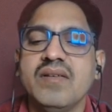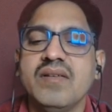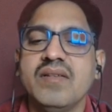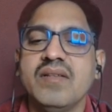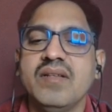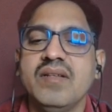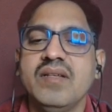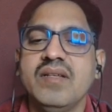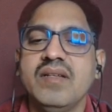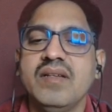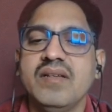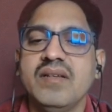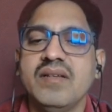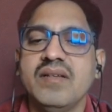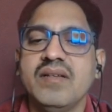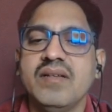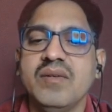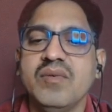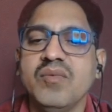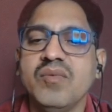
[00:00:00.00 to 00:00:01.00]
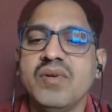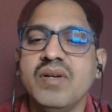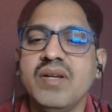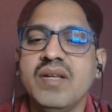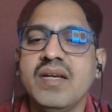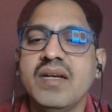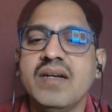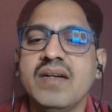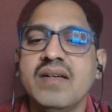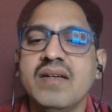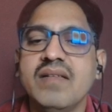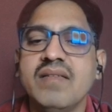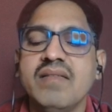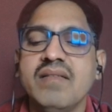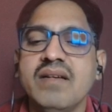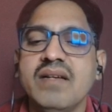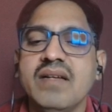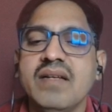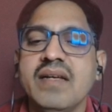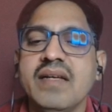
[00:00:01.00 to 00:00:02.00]
or the nuclei
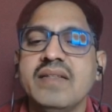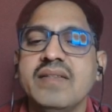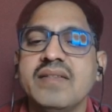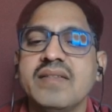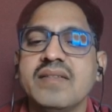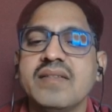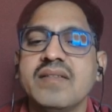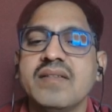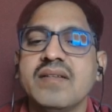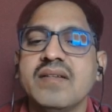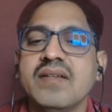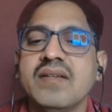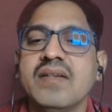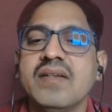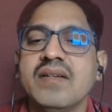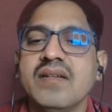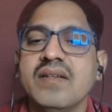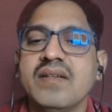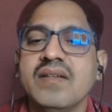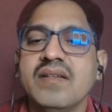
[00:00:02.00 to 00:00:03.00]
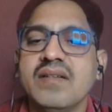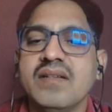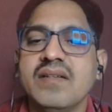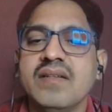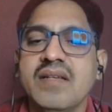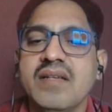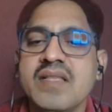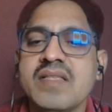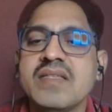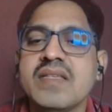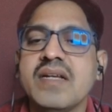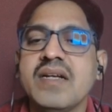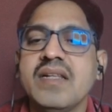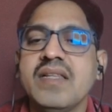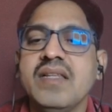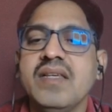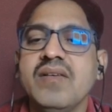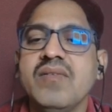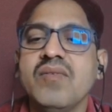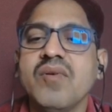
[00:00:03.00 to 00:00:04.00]
will get
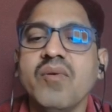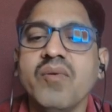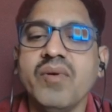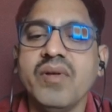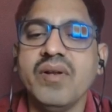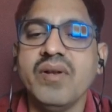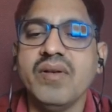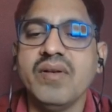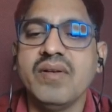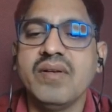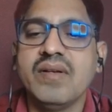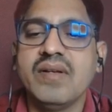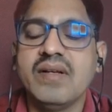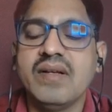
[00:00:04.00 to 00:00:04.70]
inside the ovule.